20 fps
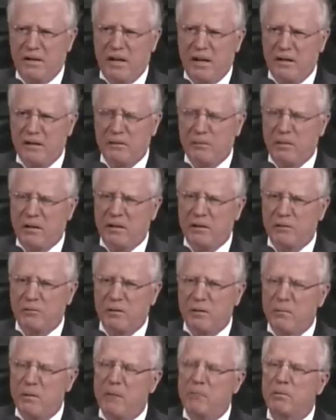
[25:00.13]
yes, because
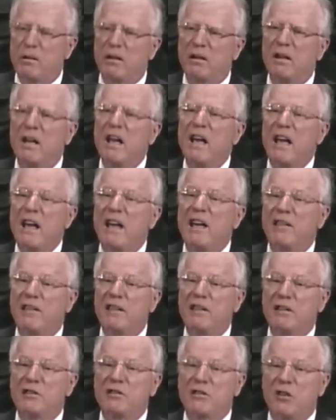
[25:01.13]
remember,
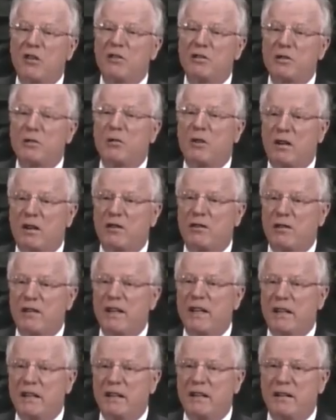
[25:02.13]
atheists also are
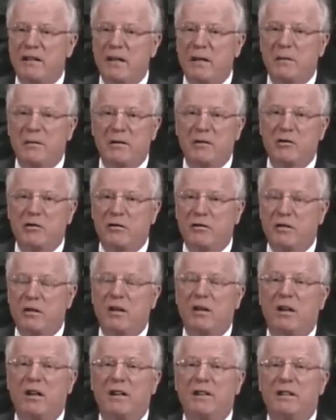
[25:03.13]
created in the image of
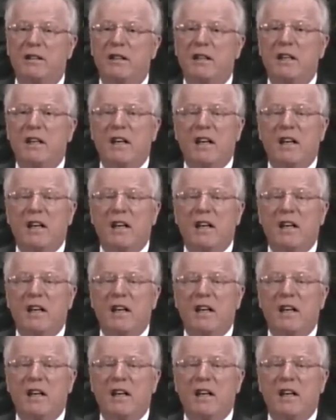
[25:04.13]
God,